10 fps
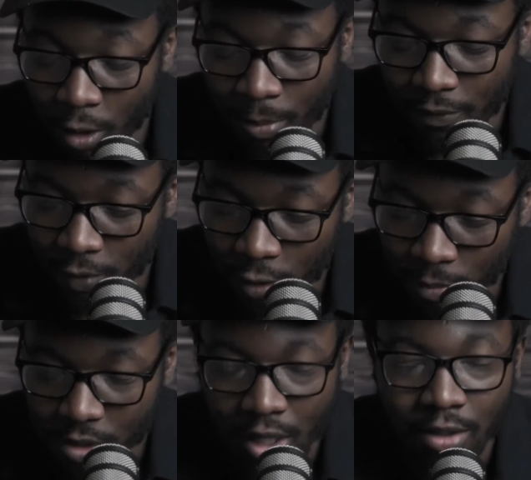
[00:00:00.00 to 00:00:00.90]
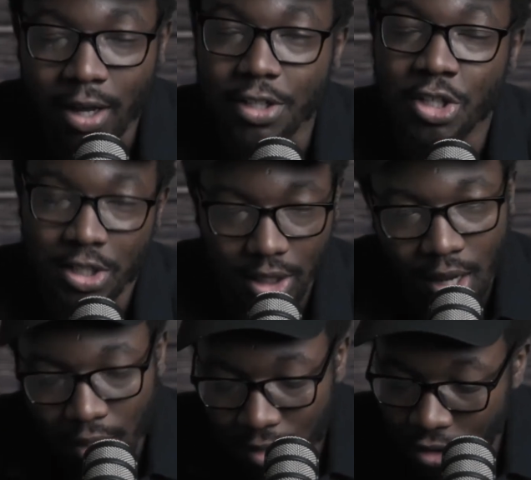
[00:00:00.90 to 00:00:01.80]
on my phone, I'm just kind of like changing the
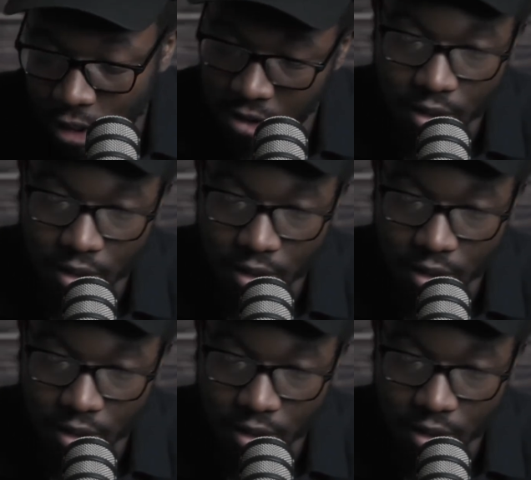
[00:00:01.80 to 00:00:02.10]
color and changing the